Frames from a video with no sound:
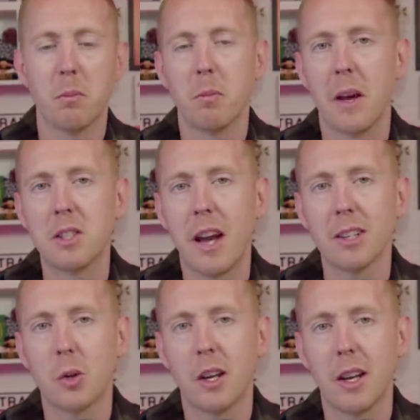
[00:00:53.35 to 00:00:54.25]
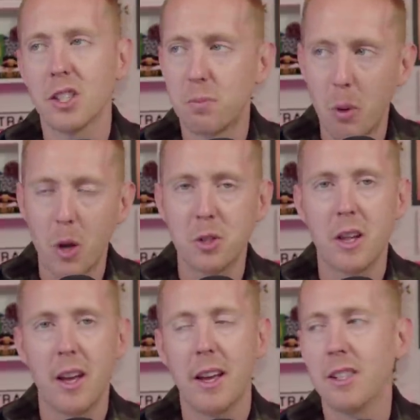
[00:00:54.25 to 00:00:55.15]
His hat trick against Spurs
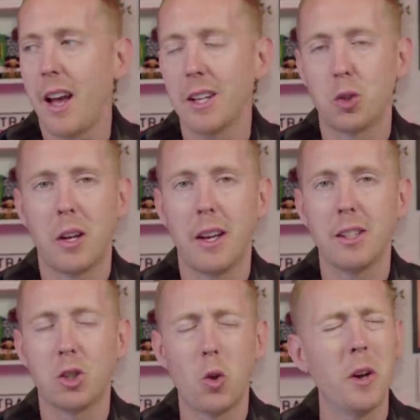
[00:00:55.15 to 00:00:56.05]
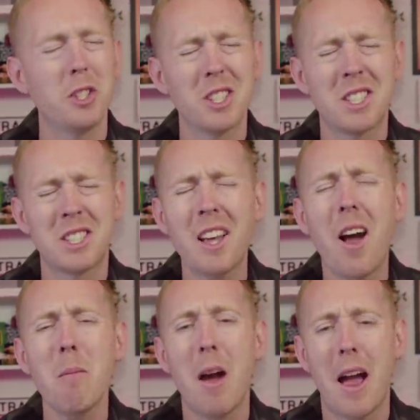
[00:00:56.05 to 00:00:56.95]
there, his hat trick against Norwich, and
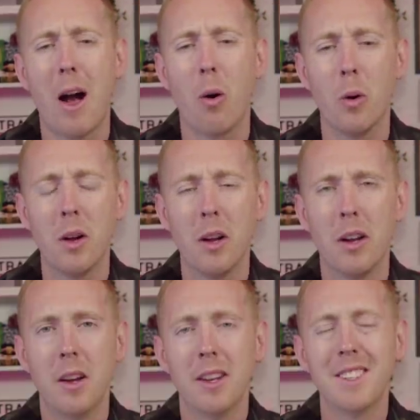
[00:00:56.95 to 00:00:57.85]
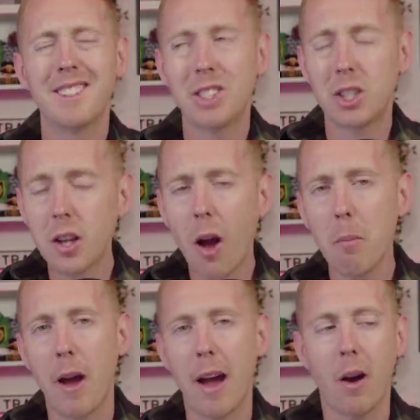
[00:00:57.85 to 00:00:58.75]
somehow,
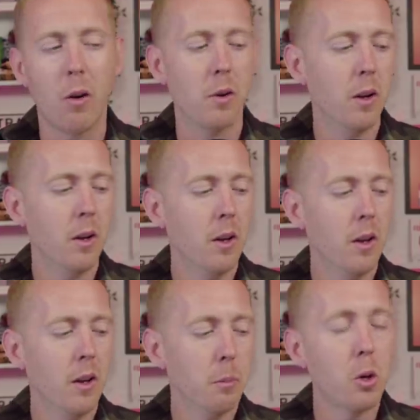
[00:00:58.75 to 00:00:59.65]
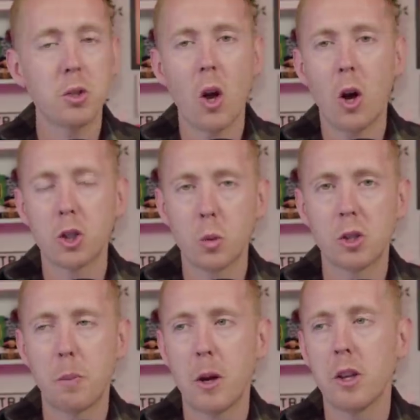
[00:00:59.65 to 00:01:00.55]
somehow, because Arsenal and
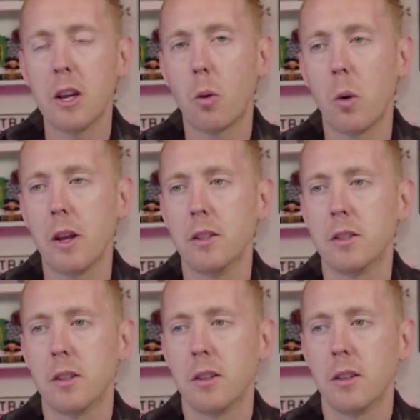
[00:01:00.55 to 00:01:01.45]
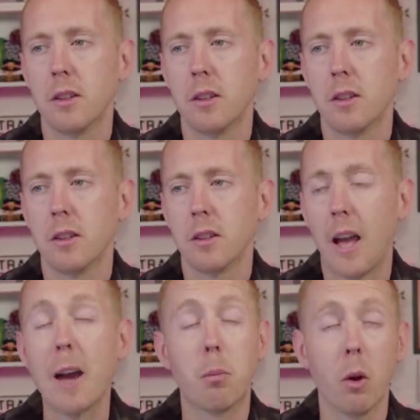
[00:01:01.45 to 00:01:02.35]
Spurs are equally as
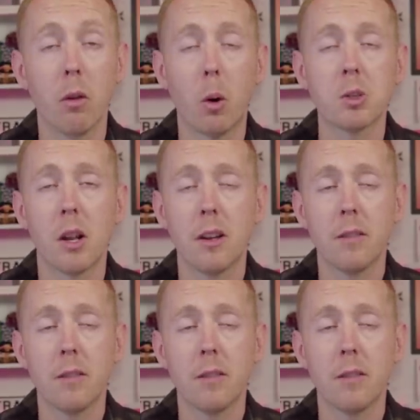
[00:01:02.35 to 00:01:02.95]
capable of bottling,